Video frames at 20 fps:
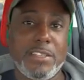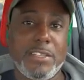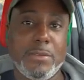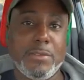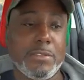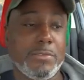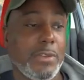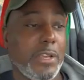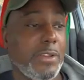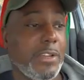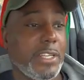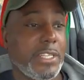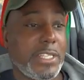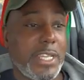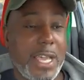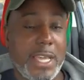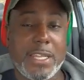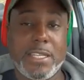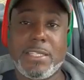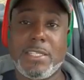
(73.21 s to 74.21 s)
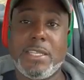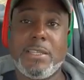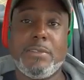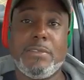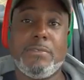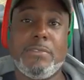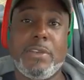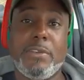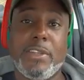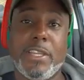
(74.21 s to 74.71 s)
She was very talented,
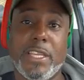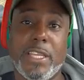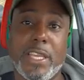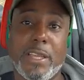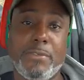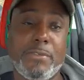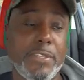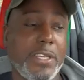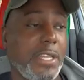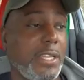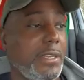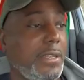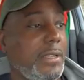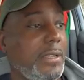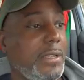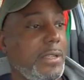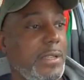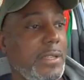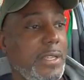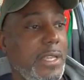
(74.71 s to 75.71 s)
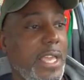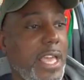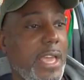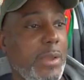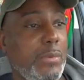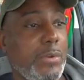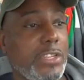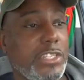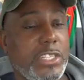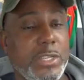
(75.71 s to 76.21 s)
very gifted
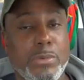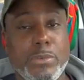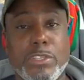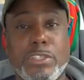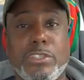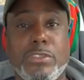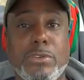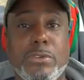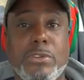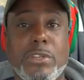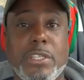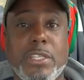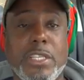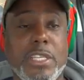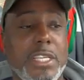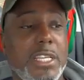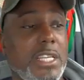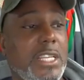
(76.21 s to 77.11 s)
at what she was doing.